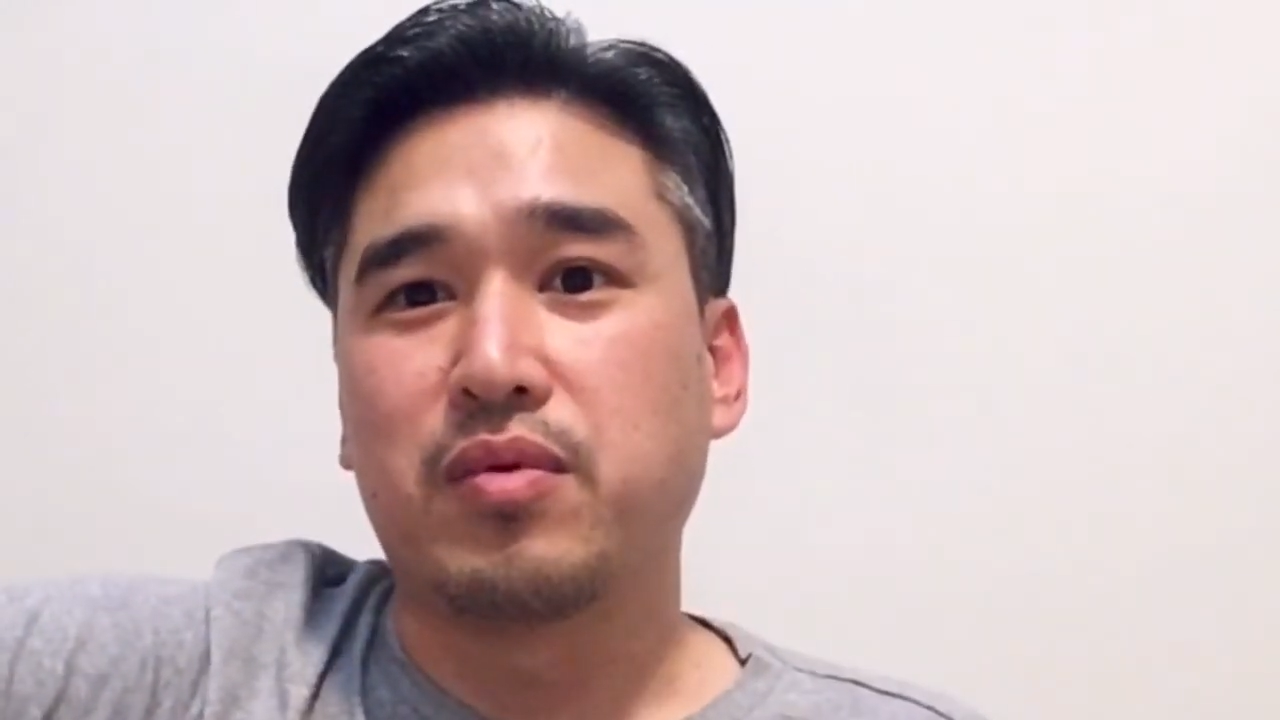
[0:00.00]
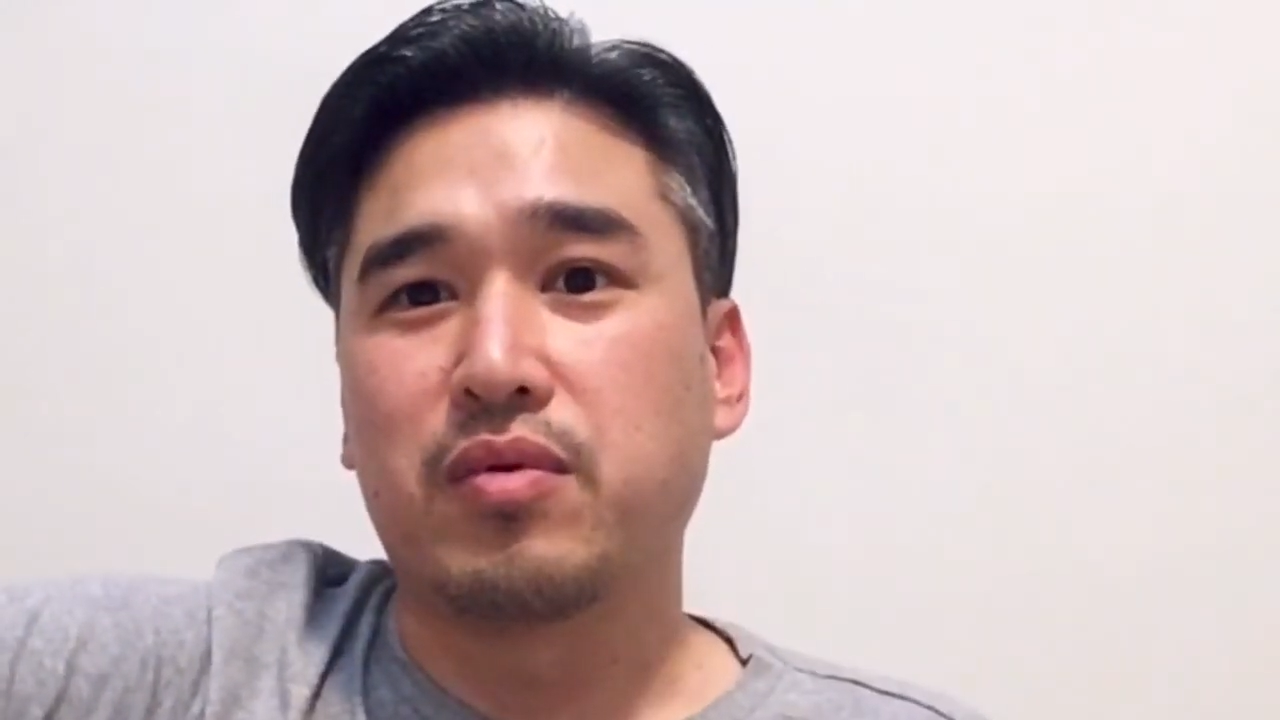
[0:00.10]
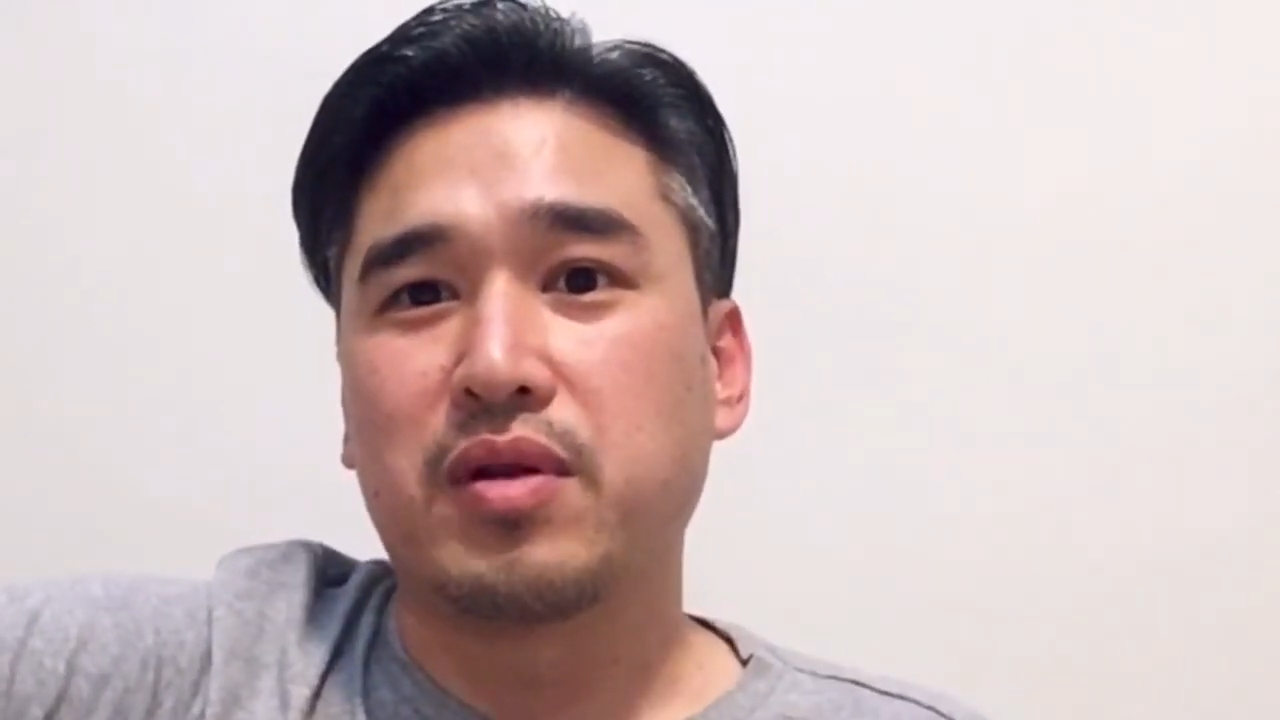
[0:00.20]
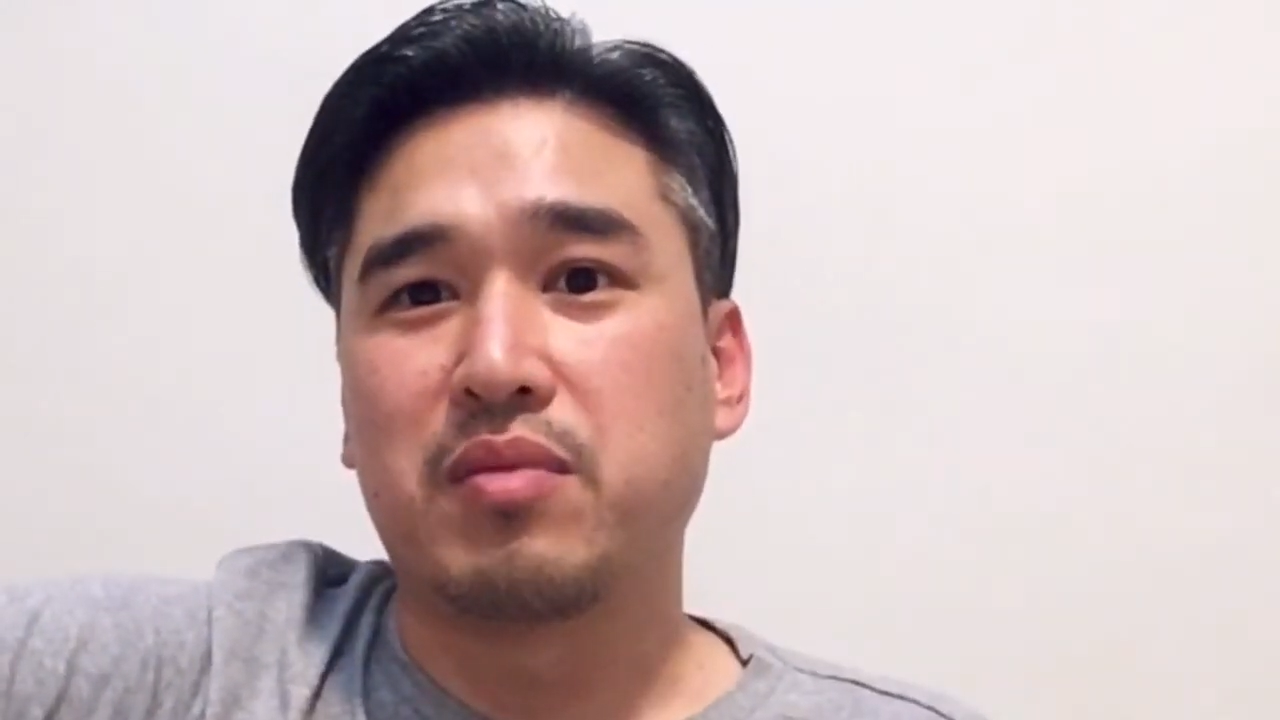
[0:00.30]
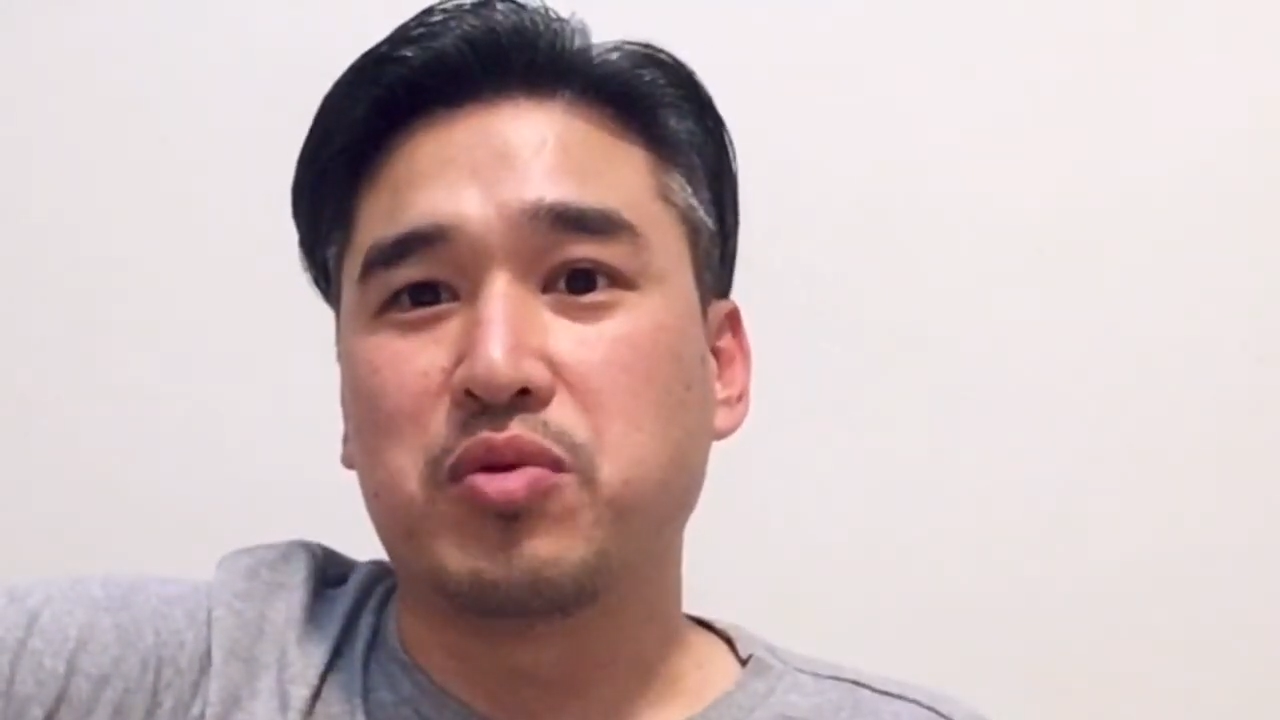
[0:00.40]

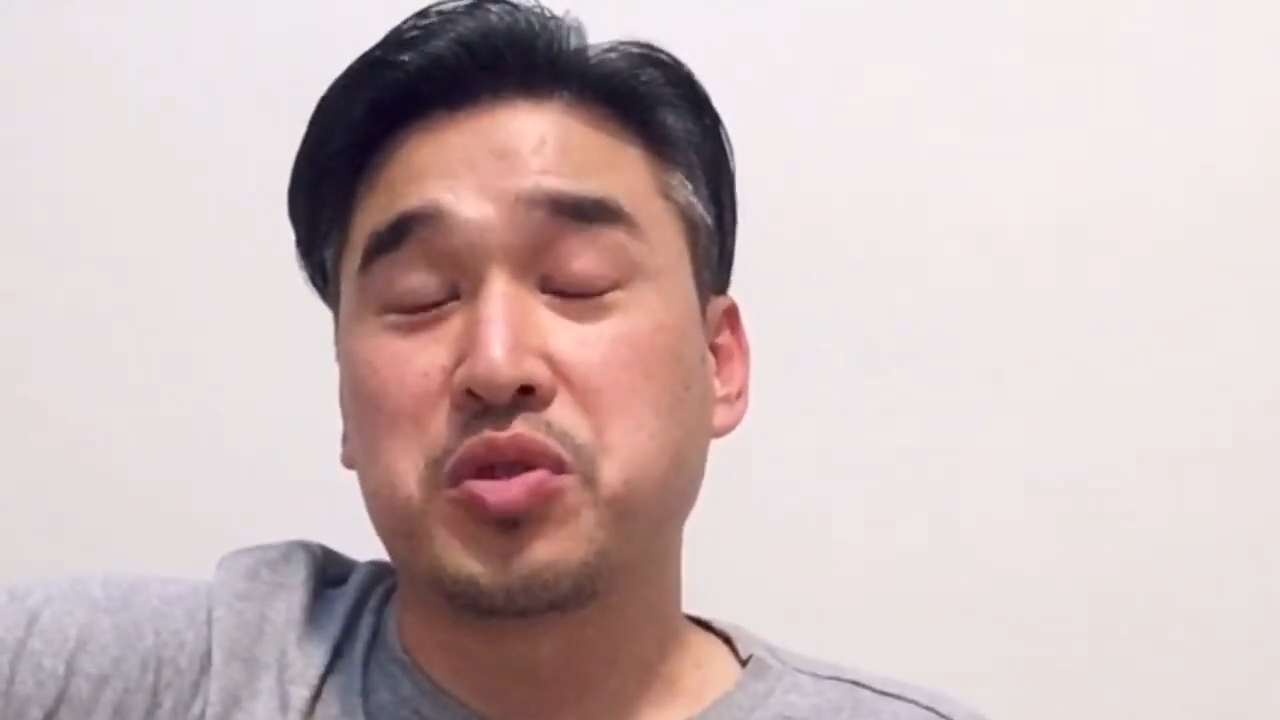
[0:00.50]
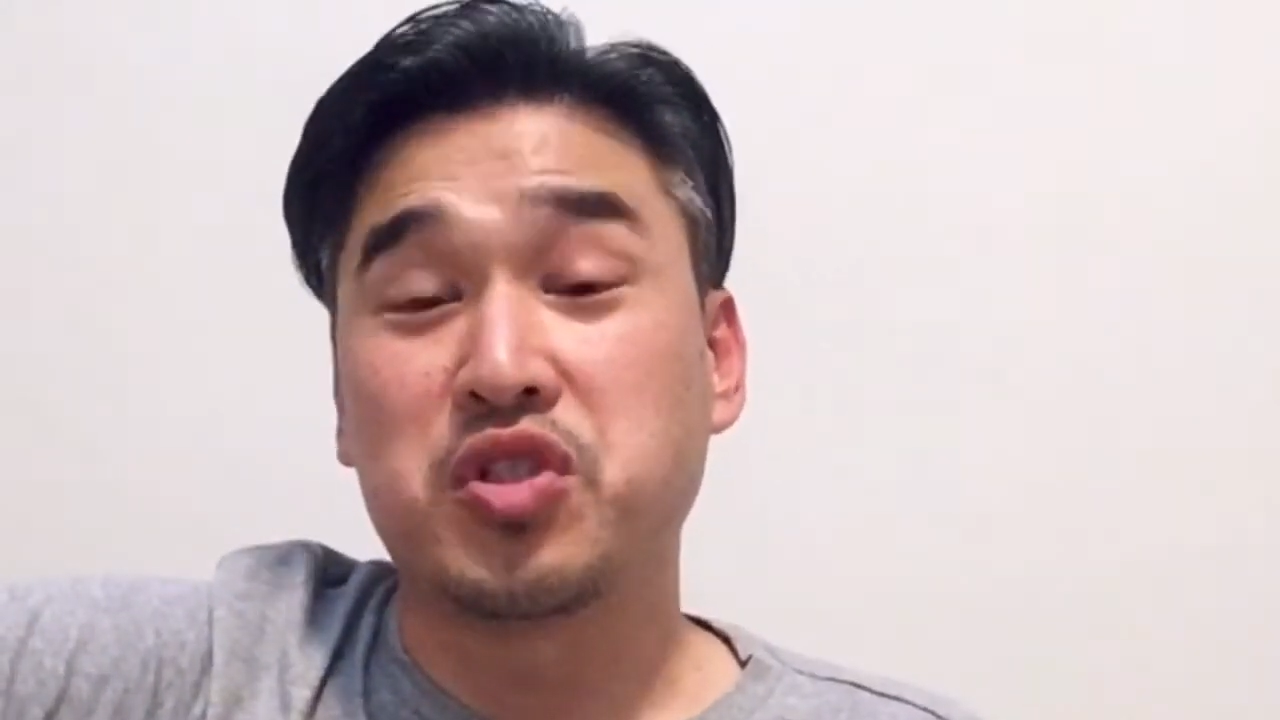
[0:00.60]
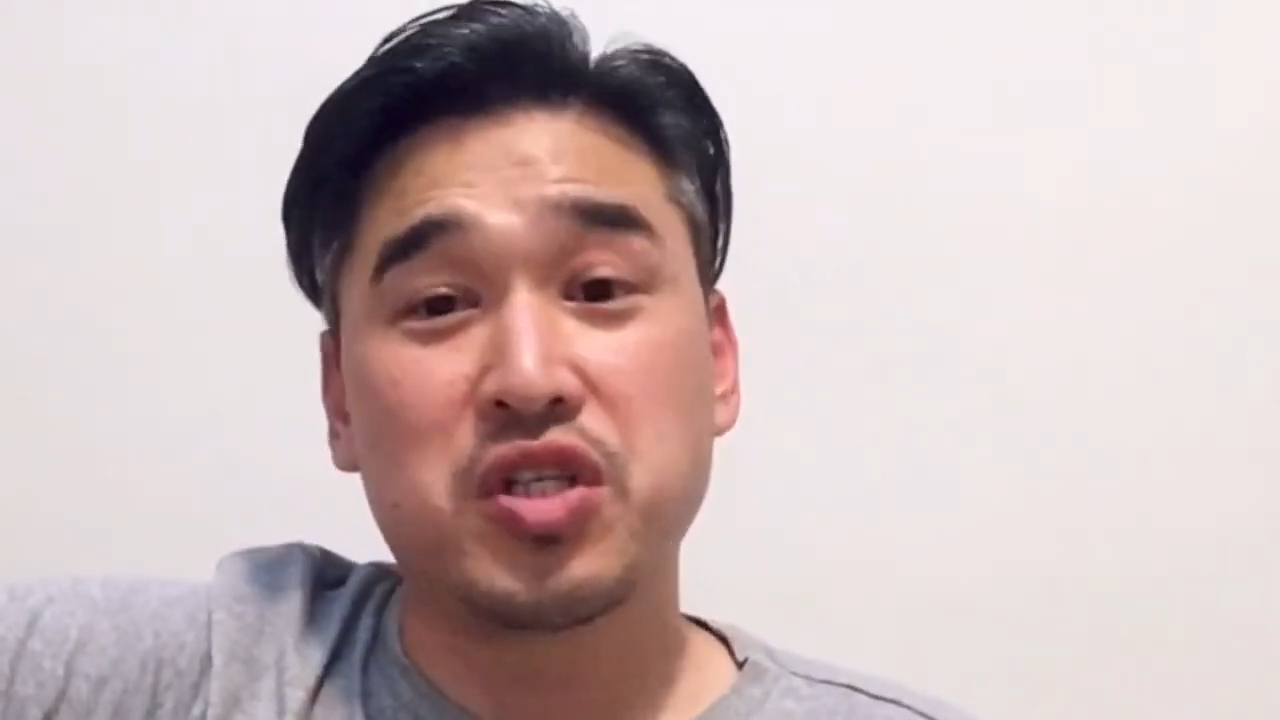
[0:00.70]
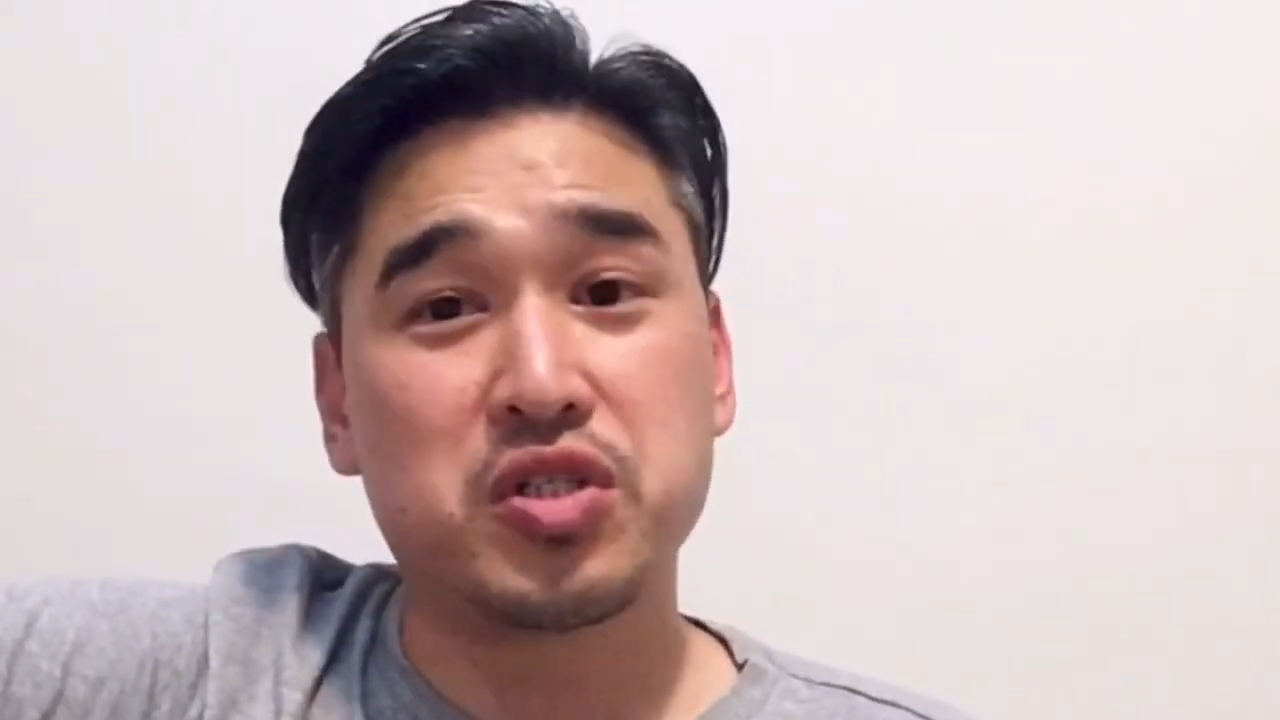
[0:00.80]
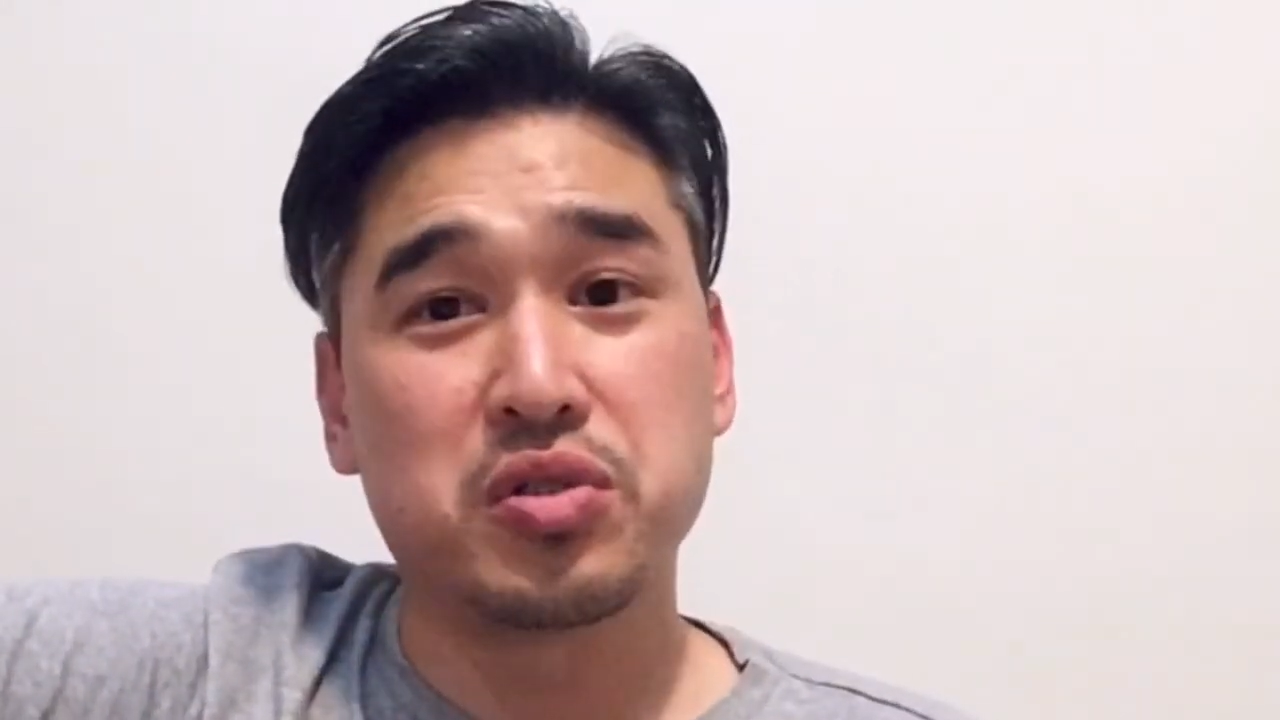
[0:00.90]
or any more
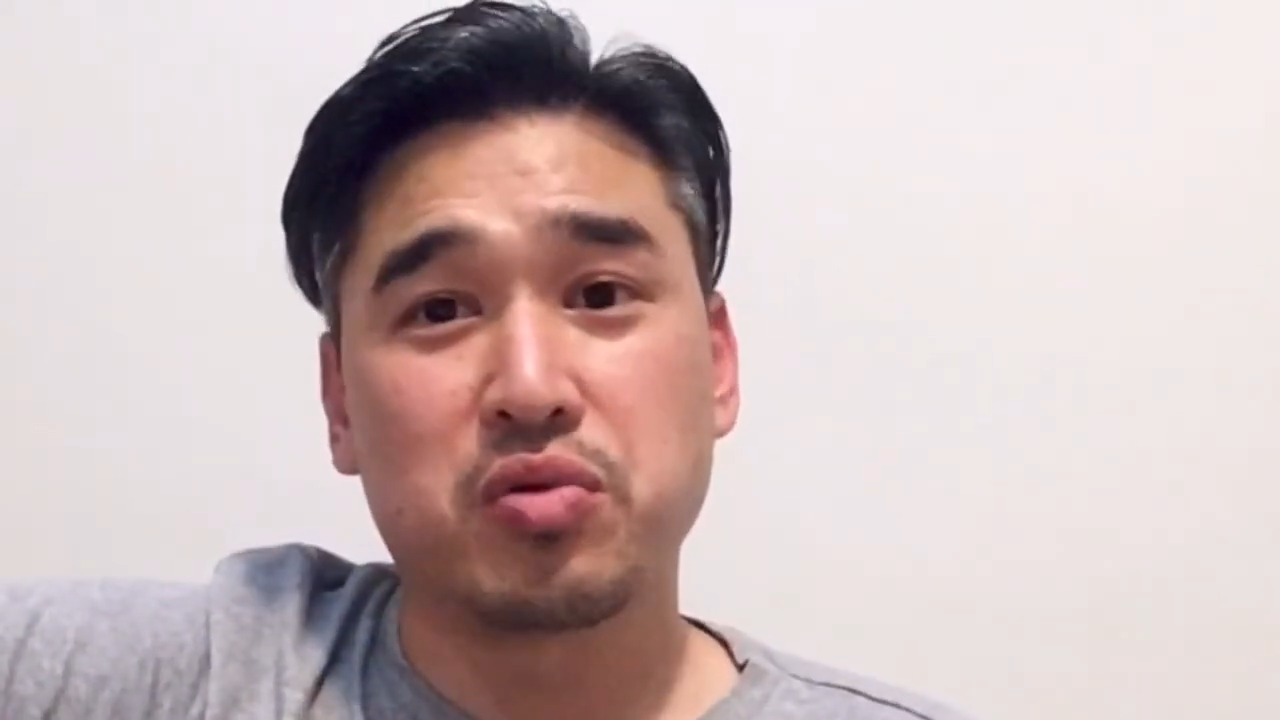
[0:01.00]
suggestions